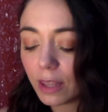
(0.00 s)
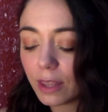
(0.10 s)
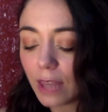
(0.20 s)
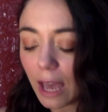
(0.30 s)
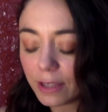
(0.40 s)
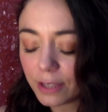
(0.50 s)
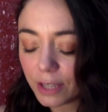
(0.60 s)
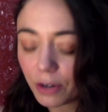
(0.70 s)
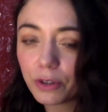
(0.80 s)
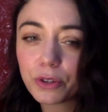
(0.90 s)
that
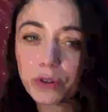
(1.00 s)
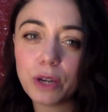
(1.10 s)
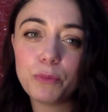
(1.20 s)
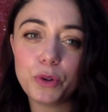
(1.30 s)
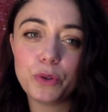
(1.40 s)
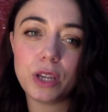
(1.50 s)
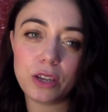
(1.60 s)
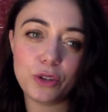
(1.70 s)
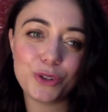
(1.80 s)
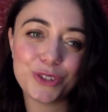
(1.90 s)
zero degree moon
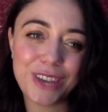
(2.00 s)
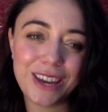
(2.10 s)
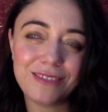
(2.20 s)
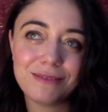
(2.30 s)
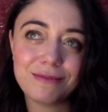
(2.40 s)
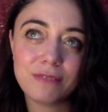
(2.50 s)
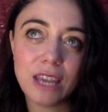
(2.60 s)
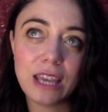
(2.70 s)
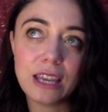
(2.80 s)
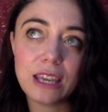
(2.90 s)
in your sign.
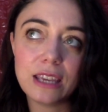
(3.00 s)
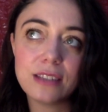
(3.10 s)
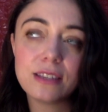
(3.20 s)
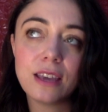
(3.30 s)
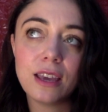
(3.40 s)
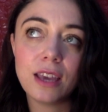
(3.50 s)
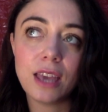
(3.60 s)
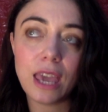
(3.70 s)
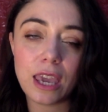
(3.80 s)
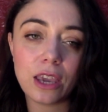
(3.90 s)
It is
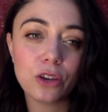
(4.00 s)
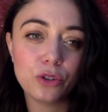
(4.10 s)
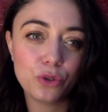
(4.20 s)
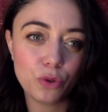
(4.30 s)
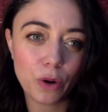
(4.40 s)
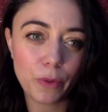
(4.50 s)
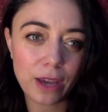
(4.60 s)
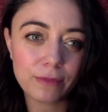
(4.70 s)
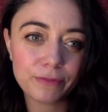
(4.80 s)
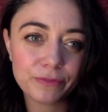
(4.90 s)
a
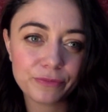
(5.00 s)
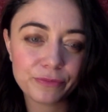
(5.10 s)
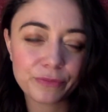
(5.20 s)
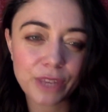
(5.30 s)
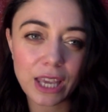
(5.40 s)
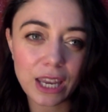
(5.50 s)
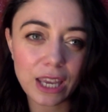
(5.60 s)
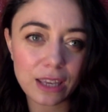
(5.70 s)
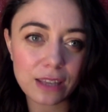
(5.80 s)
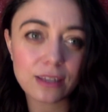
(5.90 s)
doorway. It
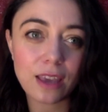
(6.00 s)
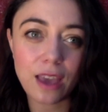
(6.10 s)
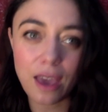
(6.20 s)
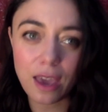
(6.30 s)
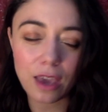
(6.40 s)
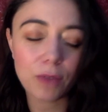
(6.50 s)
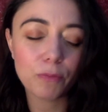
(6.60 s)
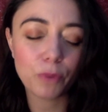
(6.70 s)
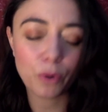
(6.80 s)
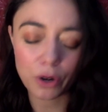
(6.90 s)
is a
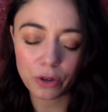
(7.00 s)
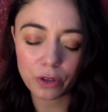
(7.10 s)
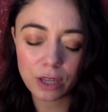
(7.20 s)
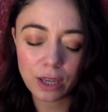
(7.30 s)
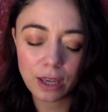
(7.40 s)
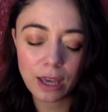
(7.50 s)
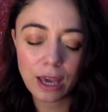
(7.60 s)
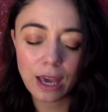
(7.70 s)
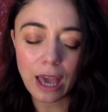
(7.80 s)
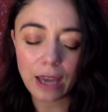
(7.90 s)
portal.
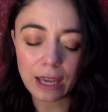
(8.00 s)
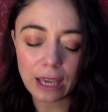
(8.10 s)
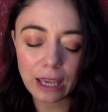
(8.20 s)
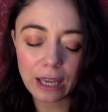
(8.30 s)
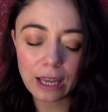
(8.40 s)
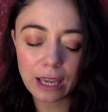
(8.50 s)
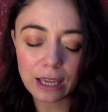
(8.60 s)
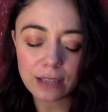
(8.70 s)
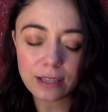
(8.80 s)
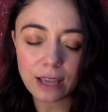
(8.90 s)
And it
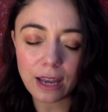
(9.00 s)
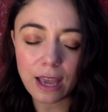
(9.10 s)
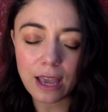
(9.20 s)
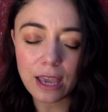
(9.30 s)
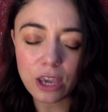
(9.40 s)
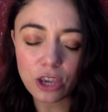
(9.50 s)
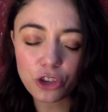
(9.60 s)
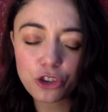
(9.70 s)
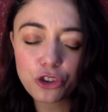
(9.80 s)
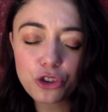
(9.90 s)
is a
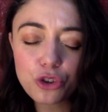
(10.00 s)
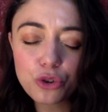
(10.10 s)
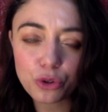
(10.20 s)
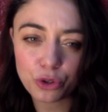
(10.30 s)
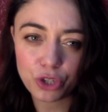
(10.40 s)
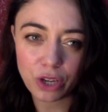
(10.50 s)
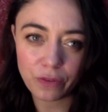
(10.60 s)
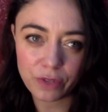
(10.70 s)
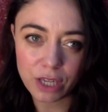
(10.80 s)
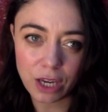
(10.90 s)
huge
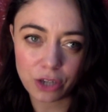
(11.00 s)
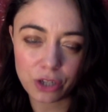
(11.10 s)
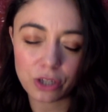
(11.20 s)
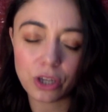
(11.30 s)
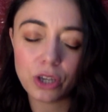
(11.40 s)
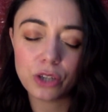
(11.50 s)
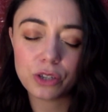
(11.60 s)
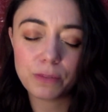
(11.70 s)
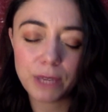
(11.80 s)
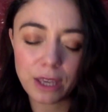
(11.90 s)
invitation
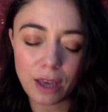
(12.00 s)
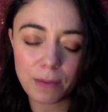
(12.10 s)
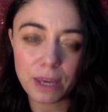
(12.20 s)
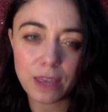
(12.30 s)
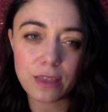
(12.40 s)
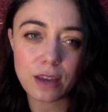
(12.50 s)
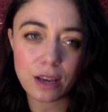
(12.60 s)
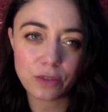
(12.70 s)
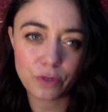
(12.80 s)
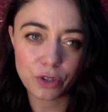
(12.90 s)
to becoming the
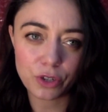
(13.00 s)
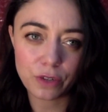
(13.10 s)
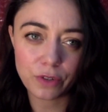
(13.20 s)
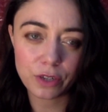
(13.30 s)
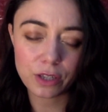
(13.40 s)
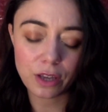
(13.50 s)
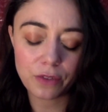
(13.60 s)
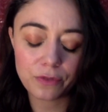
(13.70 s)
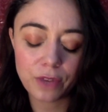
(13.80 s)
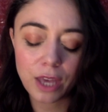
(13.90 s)
next version of
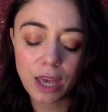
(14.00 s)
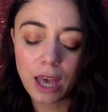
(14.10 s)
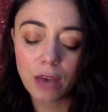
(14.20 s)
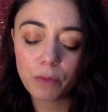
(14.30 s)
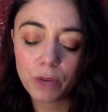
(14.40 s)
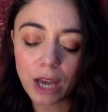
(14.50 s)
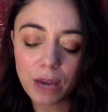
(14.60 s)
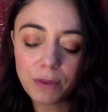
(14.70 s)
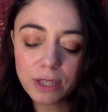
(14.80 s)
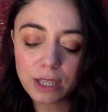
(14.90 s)
yourself. And when
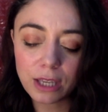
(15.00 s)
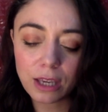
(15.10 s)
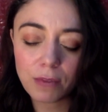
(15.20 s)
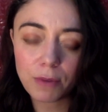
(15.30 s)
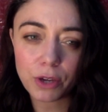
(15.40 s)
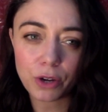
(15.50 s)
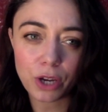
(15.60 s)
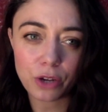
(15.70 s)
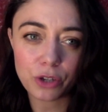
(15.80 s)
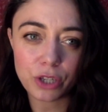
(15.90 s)
I was thinking about your
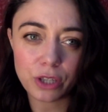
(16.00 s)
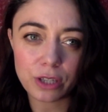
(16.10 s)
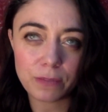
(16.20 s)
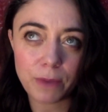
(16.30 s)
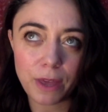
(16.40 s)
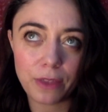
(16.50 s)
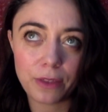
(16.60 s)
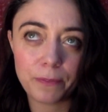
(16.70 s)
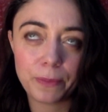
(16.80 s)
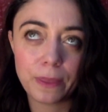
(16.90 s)
energy this
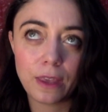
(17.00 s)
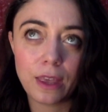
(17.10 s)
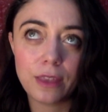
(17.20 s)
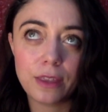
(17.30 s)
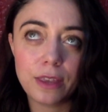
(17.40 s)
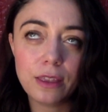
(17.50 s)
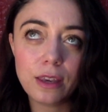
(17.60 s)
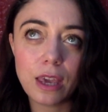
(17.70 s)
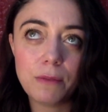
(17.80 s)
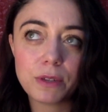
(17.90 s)
month, the thing
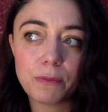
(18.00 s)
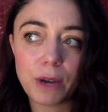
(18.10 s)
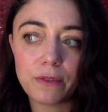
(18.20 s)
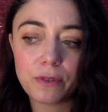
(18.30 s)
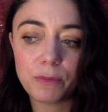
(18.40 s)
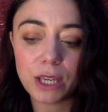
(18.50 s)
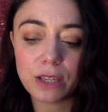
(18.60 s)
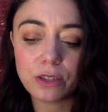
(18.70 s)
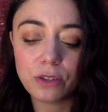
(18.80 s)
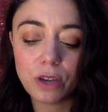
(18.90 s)
that came to mind for me
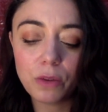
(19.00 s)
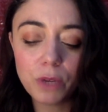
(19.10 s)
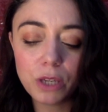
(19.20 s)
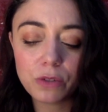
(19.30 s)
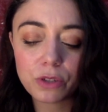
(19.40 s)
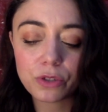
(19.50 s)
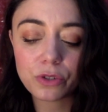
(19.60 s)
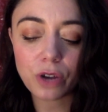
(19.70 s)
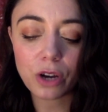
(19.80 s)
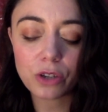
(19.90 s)
is you know, when you
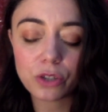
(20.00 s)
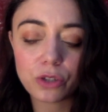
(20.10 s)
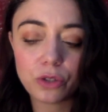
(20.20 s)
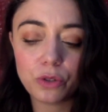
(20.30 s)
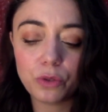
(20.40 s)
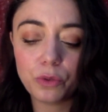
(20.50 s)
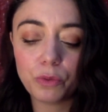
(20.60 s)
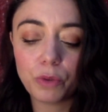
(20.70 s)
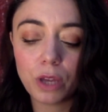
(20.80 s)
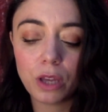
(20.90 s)
start
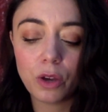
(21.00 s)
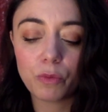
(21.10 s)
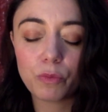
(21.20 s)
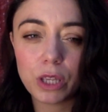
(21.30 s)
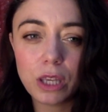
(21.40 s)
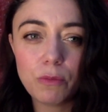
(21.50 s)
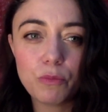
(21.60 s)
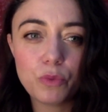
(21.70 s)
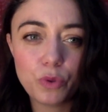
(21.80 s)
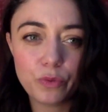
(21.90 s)
to really
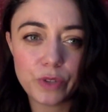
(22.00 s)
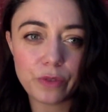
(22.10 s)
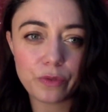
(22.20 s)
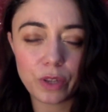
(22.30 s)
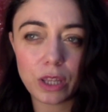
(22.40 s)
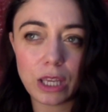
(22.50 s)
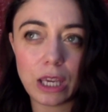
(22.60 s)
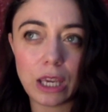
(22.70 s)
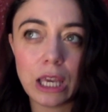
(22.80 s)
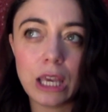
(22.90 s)
move
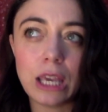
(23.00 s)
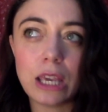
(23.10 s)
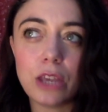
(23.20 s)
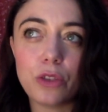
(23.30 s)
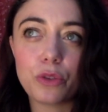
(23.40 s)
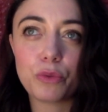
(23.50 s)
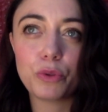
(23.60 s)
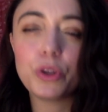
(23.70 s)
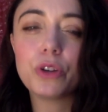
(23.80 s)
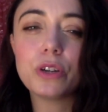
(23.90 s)
differently
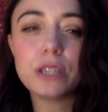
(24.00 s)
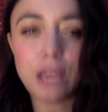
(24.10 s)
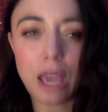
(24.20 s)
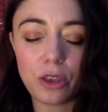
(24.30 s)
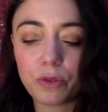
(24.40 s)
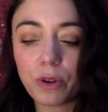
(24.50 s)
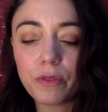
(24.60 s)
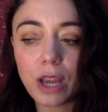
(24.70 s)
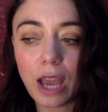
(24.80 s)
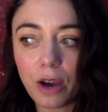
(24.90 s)
through your day,
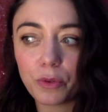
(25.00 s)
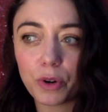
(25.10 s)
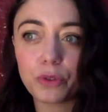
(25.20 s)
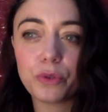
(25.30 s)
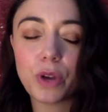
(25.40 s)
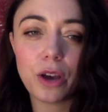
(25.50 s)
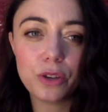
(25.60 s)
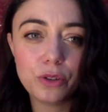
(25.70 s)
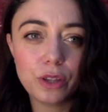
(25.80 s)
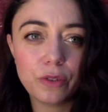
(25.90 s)
every hour, through how
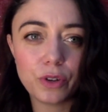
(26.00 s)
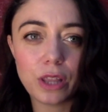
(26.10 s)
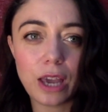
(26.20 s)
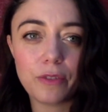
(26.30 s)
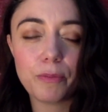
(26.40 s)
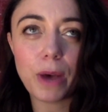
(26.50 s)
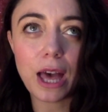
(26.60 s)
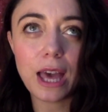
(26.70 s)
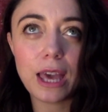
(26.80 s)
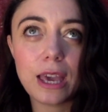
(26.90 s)
you live your life
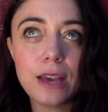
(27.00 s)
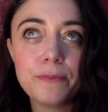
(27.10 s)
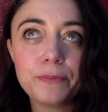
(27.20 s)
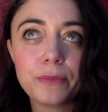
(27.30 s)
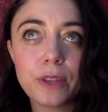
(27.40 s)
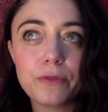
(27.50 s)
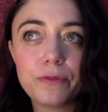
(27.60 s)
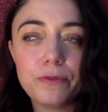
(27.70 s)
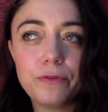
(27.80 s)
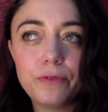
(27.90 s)
by
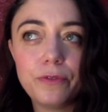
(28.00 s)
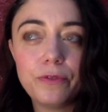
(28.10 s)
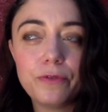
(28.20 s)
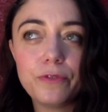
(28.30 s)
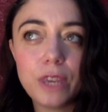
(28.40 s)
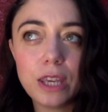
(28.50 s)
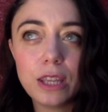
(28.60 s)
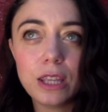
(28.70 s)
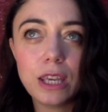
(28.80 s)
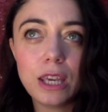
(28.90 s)

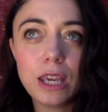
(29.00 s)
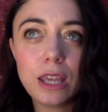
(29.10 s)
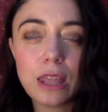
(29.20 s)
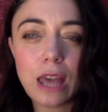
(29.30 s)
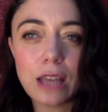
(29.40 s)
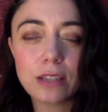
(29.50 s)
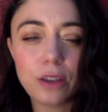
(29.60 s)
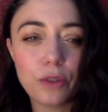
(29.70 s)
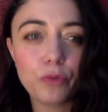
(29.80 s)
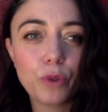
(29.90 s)
feeling that
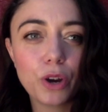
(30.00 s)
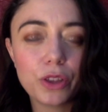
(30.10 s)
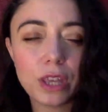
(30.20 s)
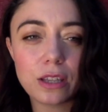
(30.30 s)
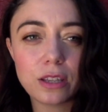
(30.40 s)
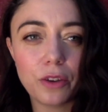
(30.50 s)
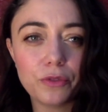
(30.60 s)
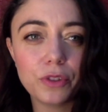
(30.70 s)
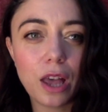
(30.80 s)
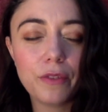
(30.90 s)
self worth, that
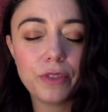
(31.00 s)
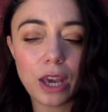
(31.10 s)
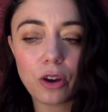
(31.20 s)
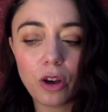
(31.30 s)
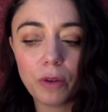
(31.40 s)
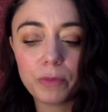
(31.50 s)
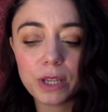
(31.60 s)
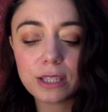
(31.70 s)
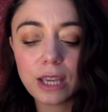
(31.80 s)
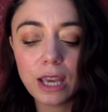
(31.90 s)
self love, that
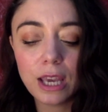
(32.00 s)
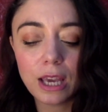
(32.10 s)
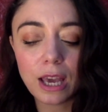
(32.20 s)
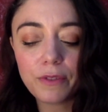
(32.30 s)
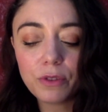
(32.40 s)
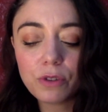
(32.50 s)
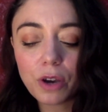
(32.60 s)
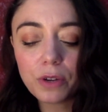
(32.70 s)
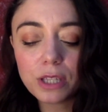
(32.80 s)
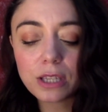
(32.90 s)
calmness, have you
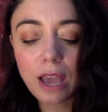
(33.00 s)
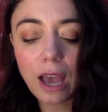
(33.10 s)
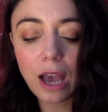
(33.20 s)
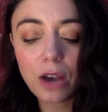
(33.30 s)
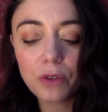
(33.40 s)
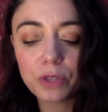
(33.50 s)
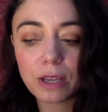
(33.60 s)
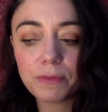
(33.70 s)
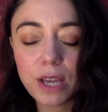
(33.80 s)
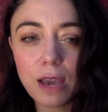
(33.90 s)
noticed how
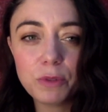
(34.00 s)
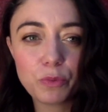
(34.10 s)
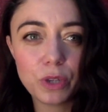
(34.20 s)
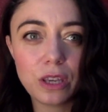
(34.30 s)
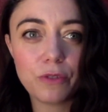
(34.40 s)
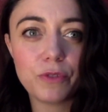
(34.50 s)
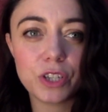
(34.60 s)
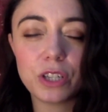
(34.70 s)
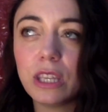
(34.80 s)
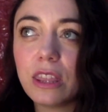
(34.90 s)
sometimes really
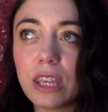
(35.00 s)
efficiently